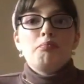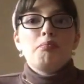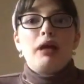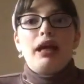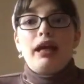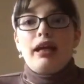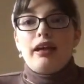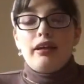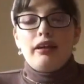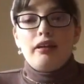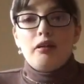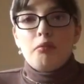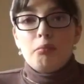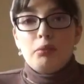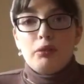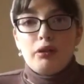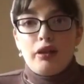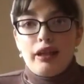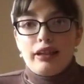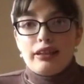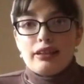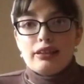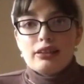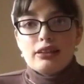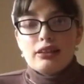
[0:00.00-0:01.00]
paid a
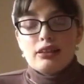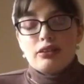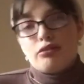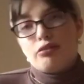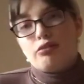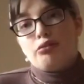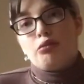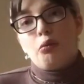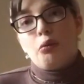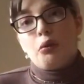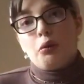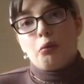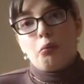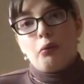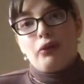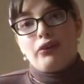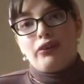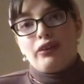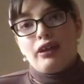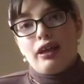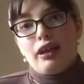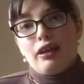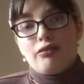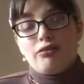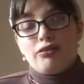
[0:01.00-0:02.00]
price for
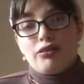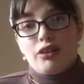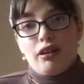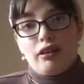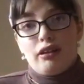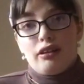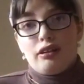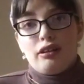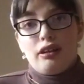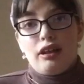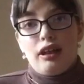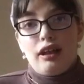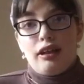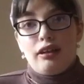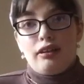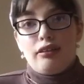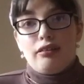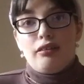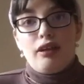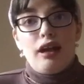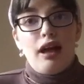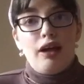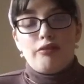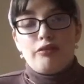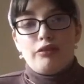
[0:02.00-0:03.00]
what they have done
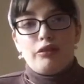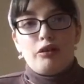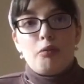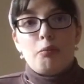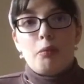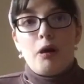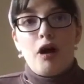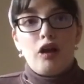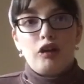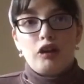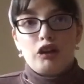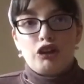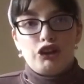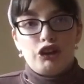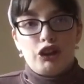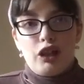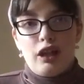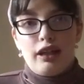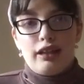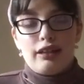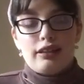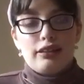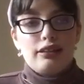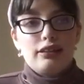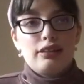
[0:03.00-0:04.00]
and haven't
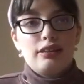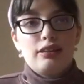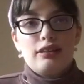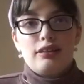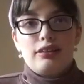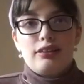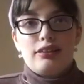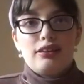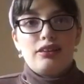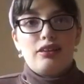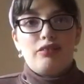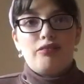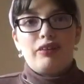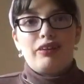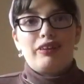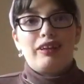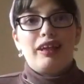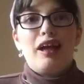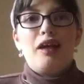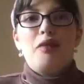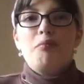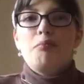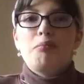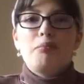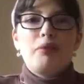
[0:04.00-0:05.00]
apologized and stuff like
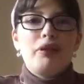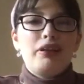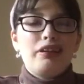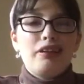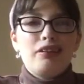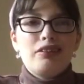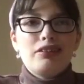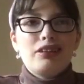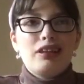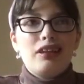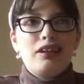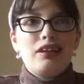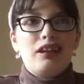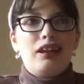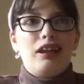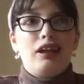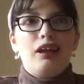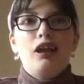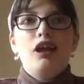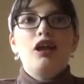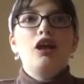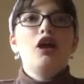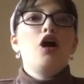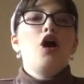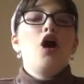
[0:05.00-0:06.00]
that. But here's the
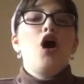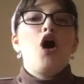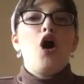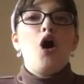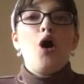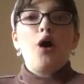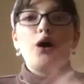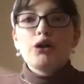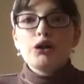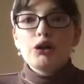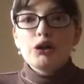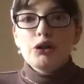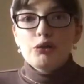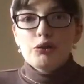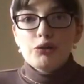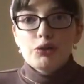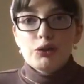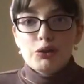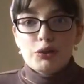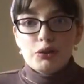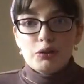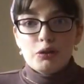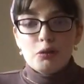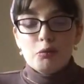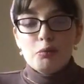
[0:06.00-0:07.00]
thing. On
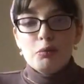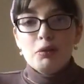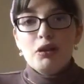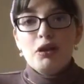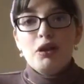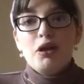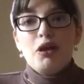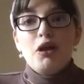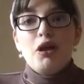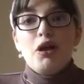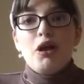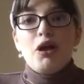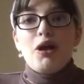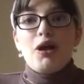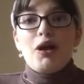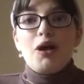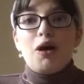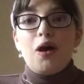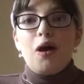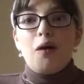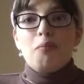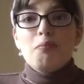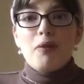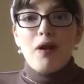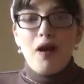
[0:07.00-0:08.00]
YouTube,
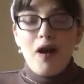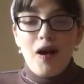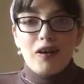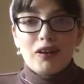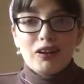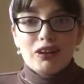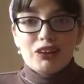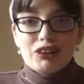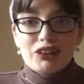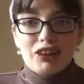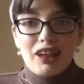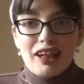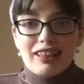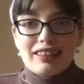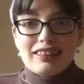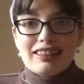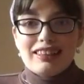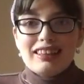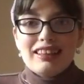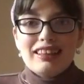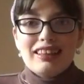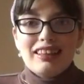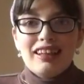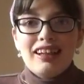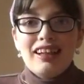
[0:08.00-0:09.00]

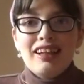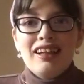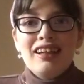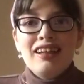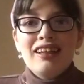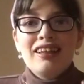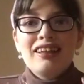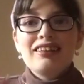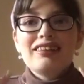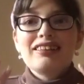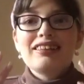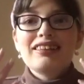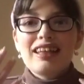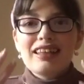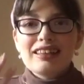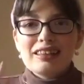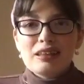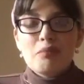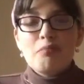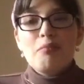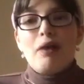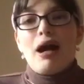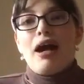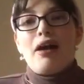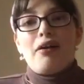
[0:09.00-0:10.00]
apologizing
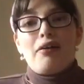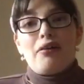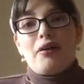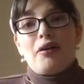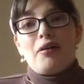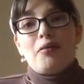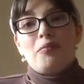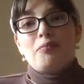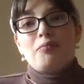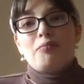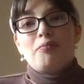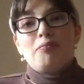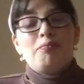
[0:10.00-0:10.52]
doesn't matter.